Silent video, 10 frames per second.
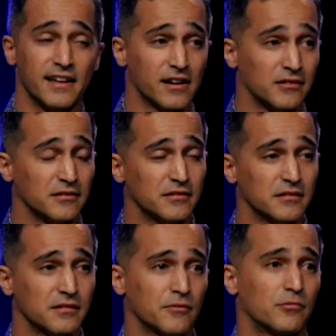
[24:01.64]
then I'll
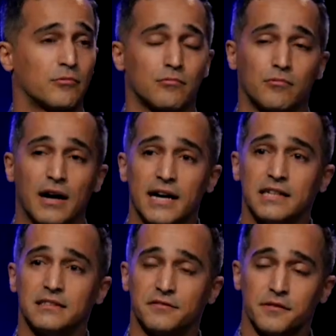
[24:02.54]

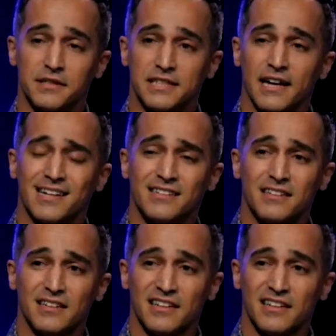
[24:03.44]
rise from the dead.